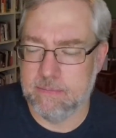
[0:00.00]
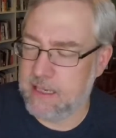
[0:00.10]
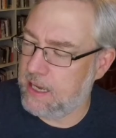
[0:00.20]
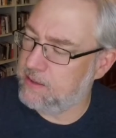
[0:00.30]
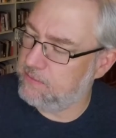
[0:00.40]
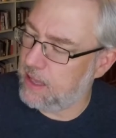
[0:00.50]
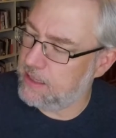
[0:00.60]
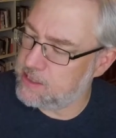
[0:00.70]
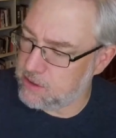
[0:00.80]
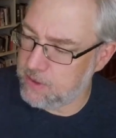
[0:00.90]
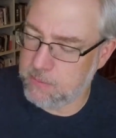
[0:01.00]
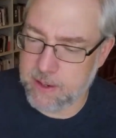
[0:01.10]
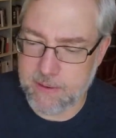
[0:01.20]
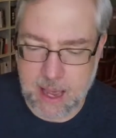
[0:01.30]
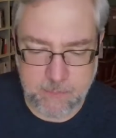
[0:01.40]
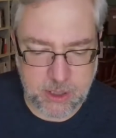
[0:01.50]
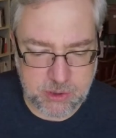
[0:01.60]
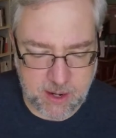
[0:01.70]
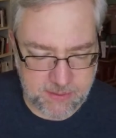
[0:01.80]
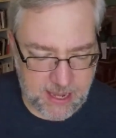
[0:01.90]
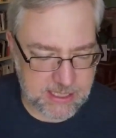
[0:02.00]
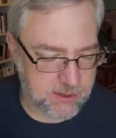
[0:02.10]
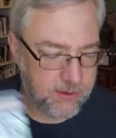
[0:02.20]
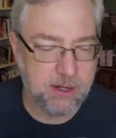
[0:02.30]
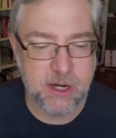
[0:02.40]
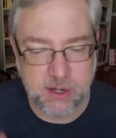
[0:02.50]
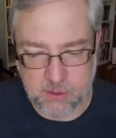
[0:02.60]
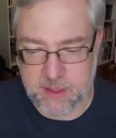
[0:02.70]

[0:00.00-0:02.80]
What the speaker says: kind of like. So anyway, I'm going to try that. So there you go.